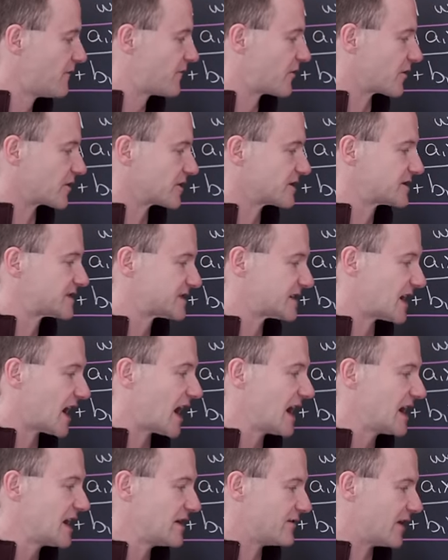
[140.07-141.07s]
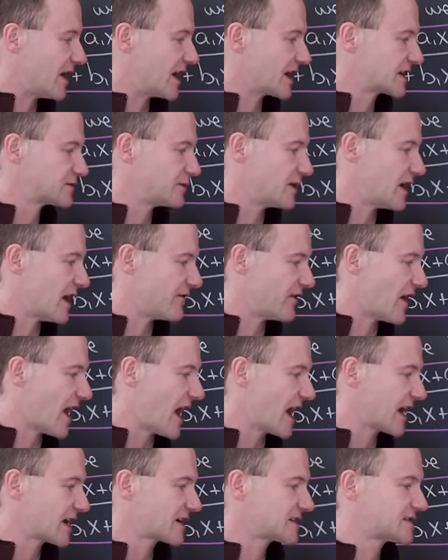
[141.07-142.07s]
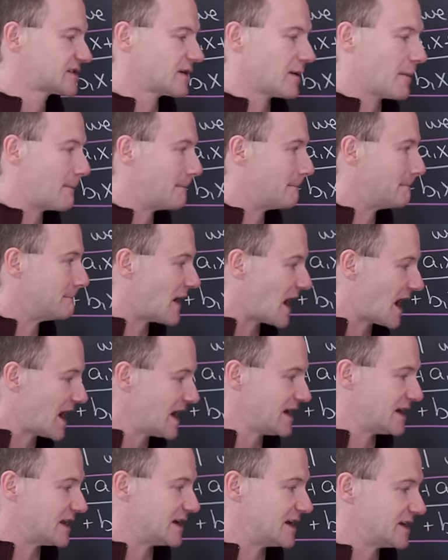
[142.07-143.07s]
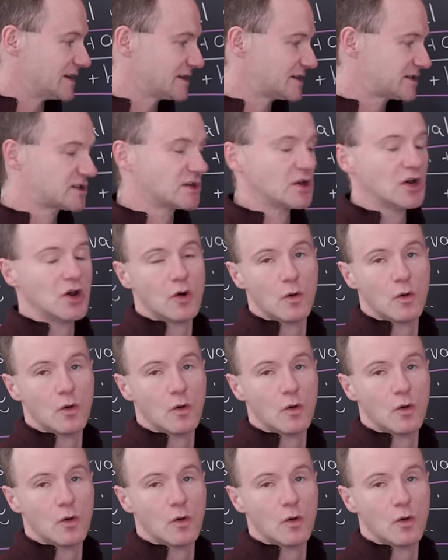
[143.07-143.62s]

For sine of x, we have x minus